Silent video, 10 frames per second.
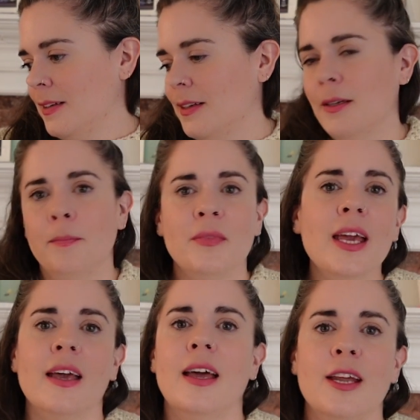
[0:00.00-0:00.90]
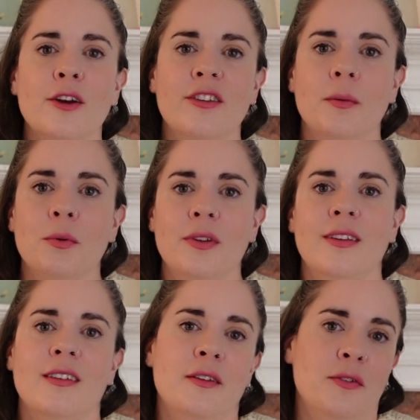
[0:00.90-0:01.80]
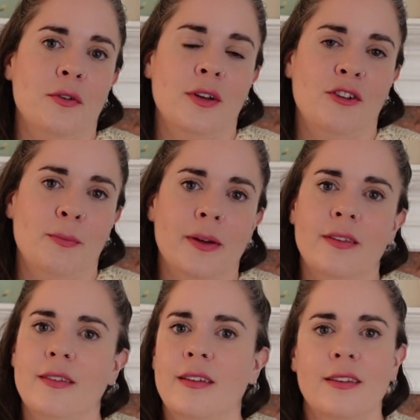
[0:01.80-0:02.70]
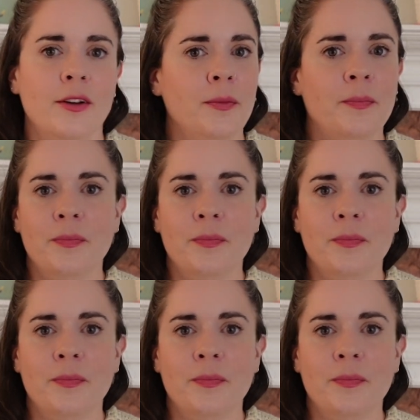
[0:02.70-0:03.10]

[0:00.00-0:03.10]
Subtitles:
Yeah, and it goes up to a 64-inch bust, so